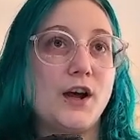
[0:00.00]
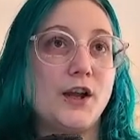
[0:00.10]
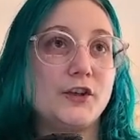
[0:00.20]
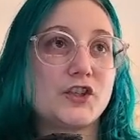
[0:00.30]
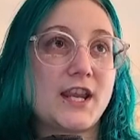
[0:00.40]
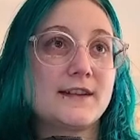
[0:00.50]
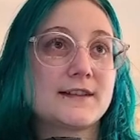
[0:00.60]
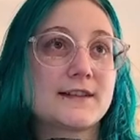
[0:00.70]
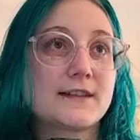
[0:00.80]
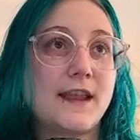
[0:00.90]

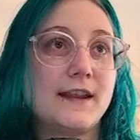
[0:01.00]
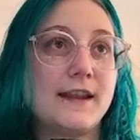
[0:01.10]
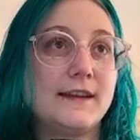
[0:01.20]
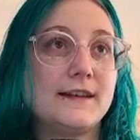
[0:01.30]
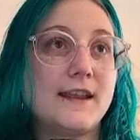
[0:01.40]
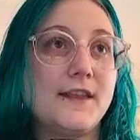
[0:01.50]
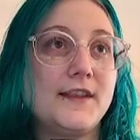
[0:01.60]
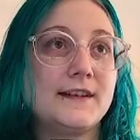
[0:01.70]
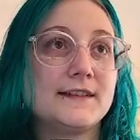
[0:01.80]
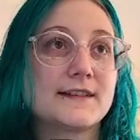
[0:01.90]
chance, and then
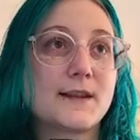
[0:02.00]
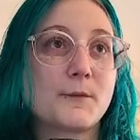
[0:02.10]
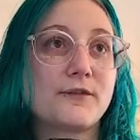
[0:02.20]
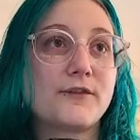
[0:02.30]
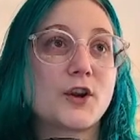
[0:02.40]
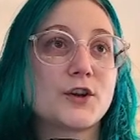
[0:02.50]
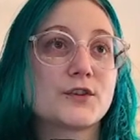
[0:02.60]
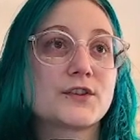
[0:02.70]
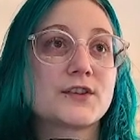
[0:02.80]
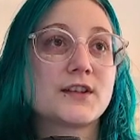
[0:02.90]
in December
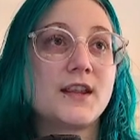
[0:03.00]
1st,